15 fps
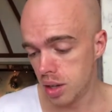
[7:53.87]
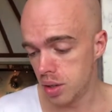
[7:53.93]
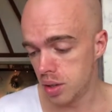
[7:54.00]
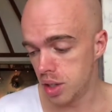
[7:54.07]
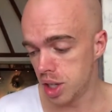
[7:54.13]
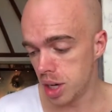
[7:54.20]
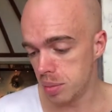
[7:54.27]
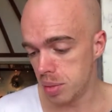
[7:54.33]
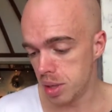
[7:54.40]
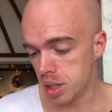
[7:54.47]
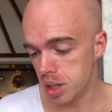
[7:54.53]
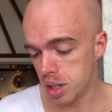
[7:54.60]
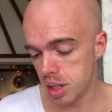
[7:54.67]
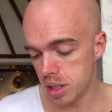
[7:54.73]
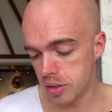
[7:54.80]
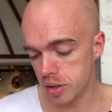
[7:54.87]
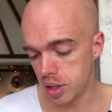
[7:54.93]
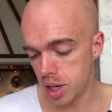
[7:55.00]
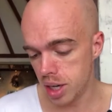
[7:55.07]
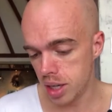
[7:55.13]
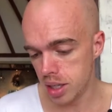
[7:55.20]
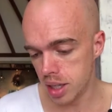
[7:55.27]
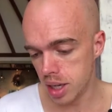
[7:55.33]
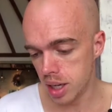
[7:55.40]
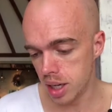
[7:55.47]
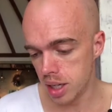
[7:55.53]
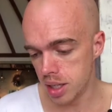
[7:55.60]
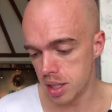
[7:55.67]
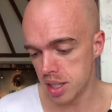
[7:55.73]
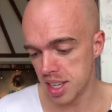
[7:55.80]
to jump into this for 90
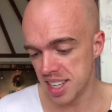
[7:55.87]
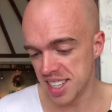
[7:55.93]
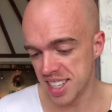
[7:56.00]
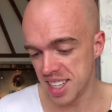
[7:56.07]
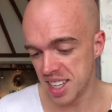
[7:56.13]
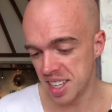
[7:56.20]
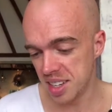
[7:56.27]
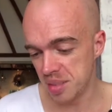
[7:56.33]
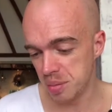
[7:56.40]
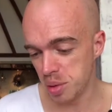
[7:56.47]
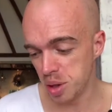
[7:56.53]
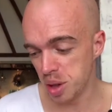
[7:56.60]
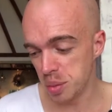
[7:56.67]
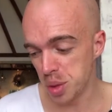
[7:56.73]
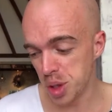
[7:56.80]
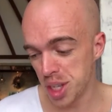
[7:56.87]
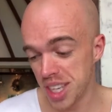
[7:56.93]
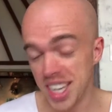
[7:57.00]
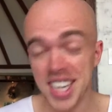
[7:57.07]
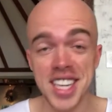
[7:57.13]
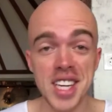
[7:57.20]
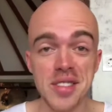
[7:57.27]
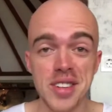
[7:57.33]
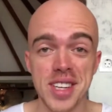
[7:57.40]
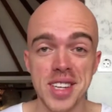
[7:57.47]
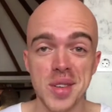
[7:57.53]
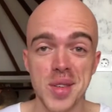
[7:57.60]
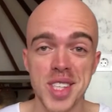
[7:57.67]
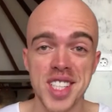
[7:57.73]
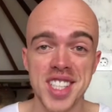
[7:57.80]
days, both morning and evening,
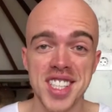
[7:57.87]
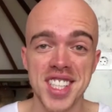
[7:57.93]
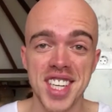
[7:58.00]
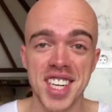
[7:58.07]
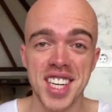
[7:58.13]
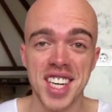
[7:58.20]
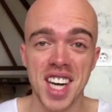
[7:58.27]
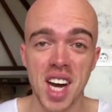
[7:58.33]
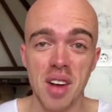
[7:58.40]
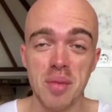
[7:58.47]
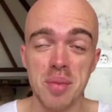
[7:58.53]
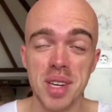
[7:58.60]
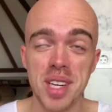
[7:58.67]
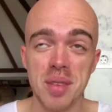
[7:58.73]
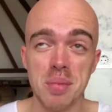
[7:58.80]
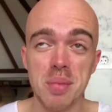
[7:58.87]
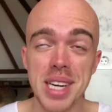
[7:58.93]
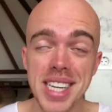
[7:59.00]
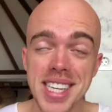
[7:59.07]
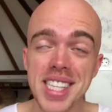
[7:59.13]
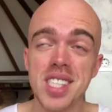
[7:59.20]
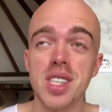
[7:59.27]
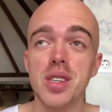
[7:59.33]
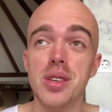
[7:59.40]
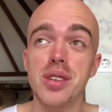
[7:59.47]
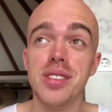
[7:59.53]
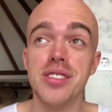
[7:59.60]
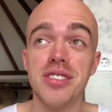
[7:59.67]
which I've been meaning to do